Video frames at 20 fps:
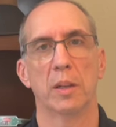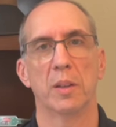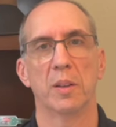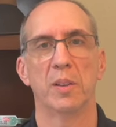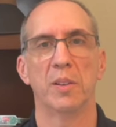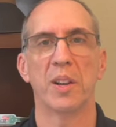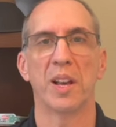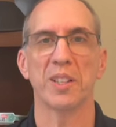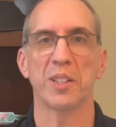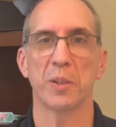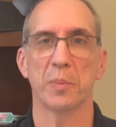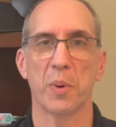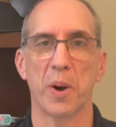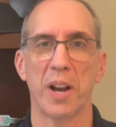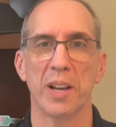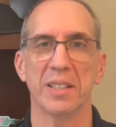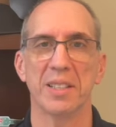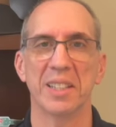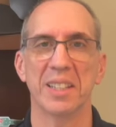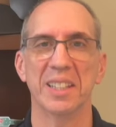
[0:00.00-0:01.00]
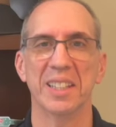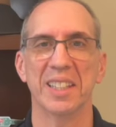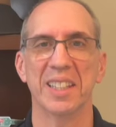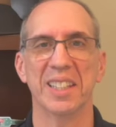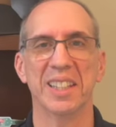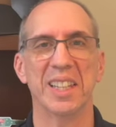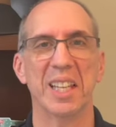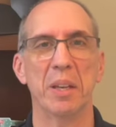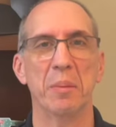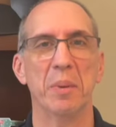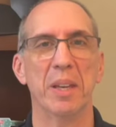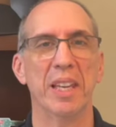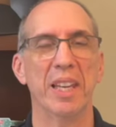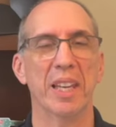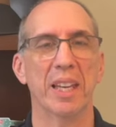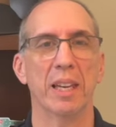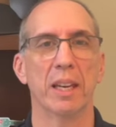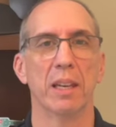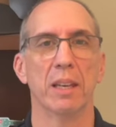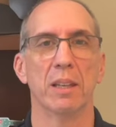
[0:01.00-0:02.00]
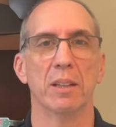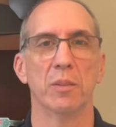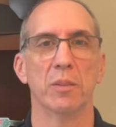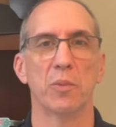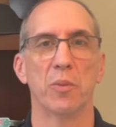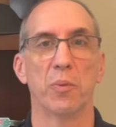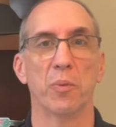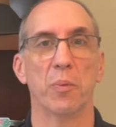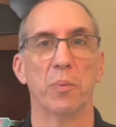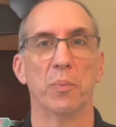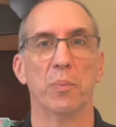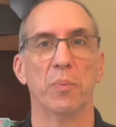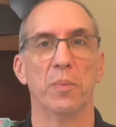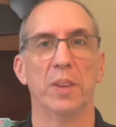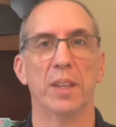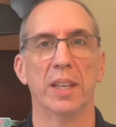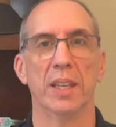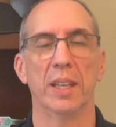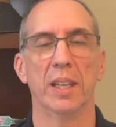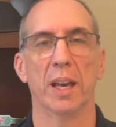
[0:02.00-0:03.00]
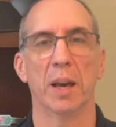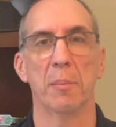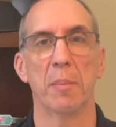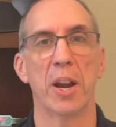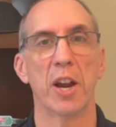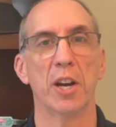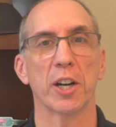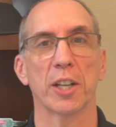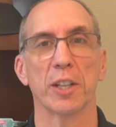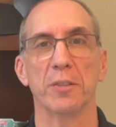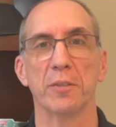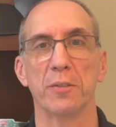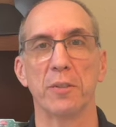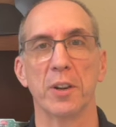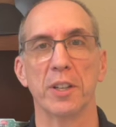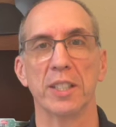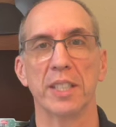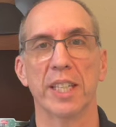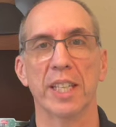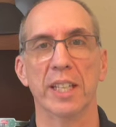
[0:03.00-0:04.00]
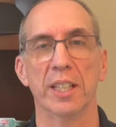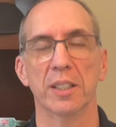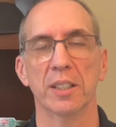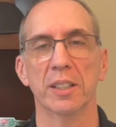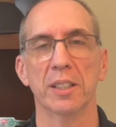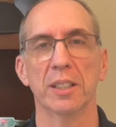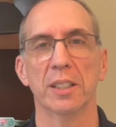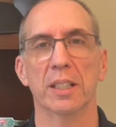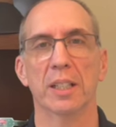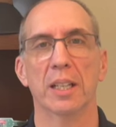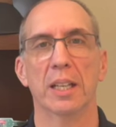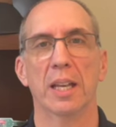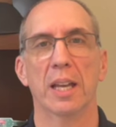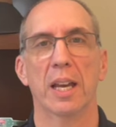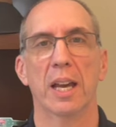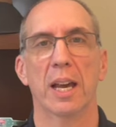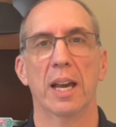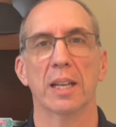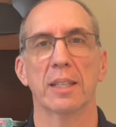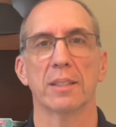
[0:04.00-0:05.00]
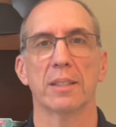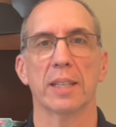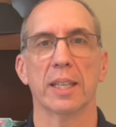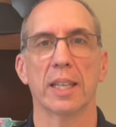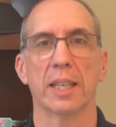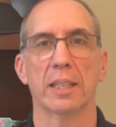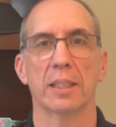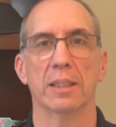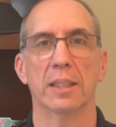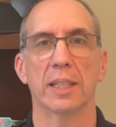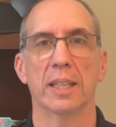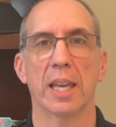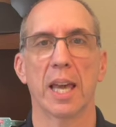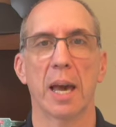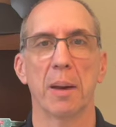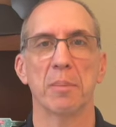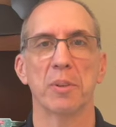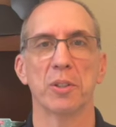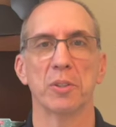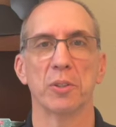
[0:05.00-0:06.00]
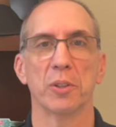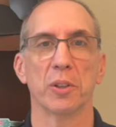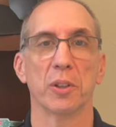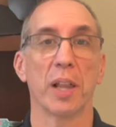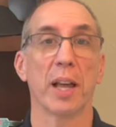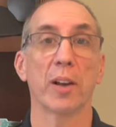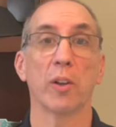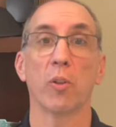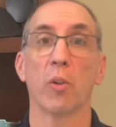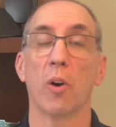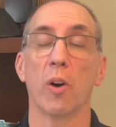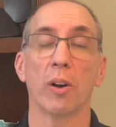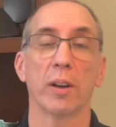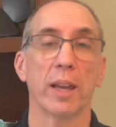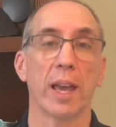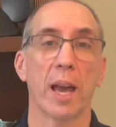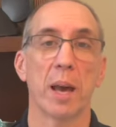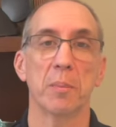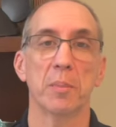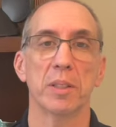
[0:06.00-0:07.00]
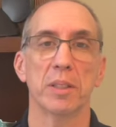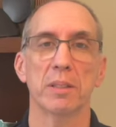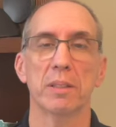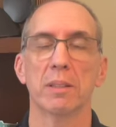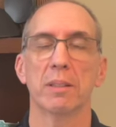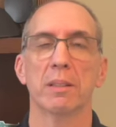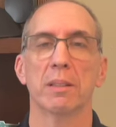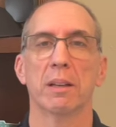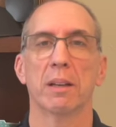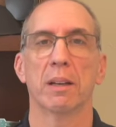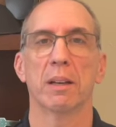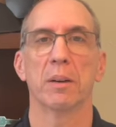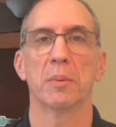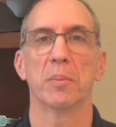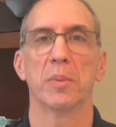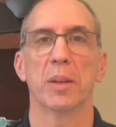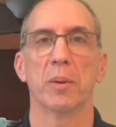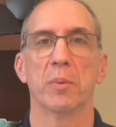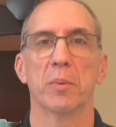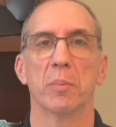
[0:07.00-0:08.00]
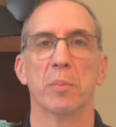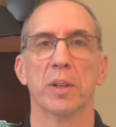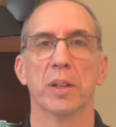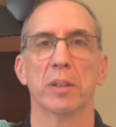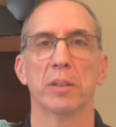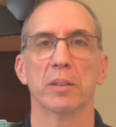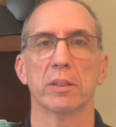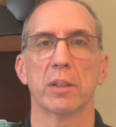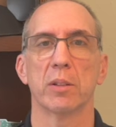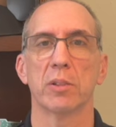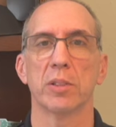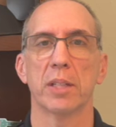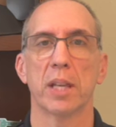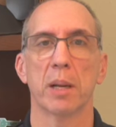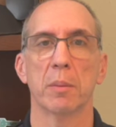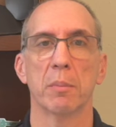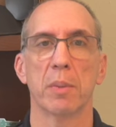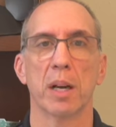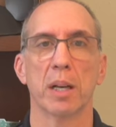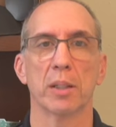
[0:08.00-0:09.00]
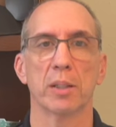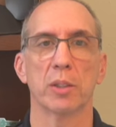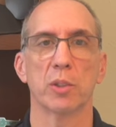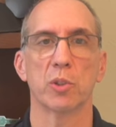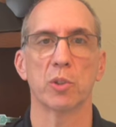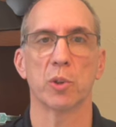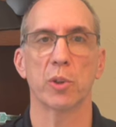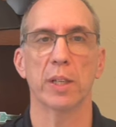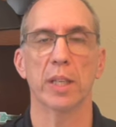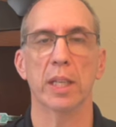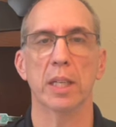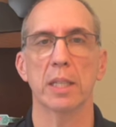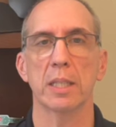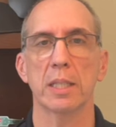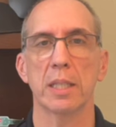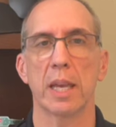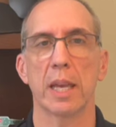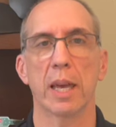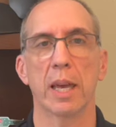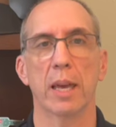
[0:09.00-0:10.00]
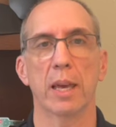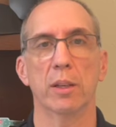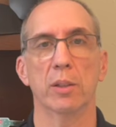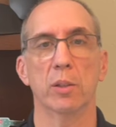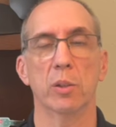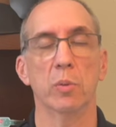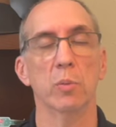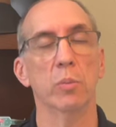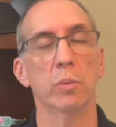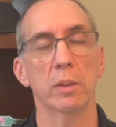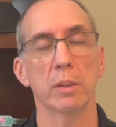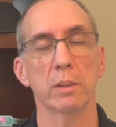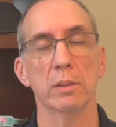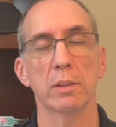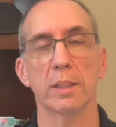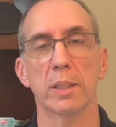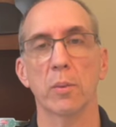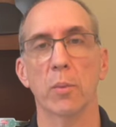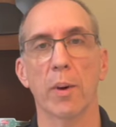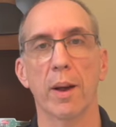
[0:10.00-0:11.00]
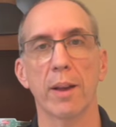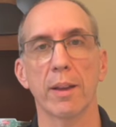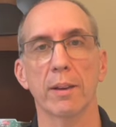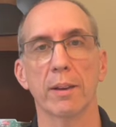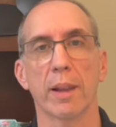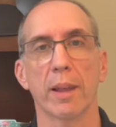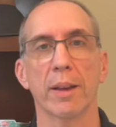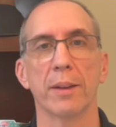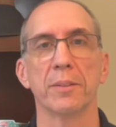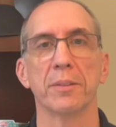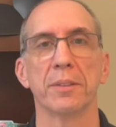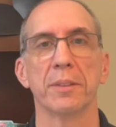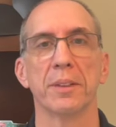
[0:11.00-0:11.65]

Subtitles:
Not surprising, the theming is the American frontier, as the cabins look like log cabins that were built. They're set among the trees, and you will see wildlife